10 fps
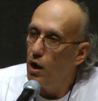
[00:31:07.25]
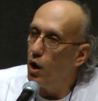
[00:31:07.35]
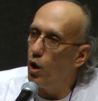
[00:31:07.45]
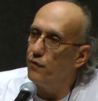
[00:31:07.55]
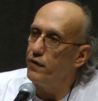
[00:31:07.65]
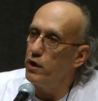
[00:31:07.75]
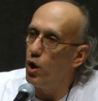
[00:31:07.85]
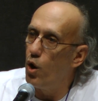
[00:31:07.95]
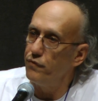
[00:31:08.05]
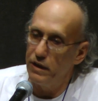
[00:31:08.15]
Over and
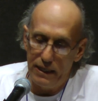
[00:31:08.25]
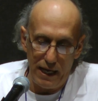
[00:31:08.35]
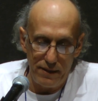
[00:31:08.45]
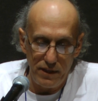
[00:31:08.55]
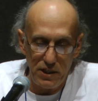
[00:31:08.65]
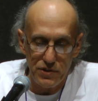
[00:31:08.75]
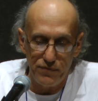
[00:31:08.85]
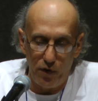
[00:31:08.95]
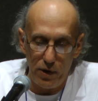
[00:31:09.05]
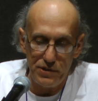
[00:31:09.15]
over again,
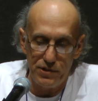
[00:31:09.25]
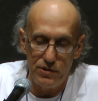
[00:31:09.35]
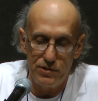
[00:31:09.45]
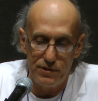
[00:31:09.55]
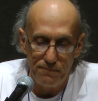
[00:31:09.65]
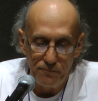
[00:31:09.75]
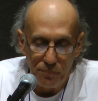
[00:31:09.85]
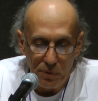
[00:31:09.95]
these voices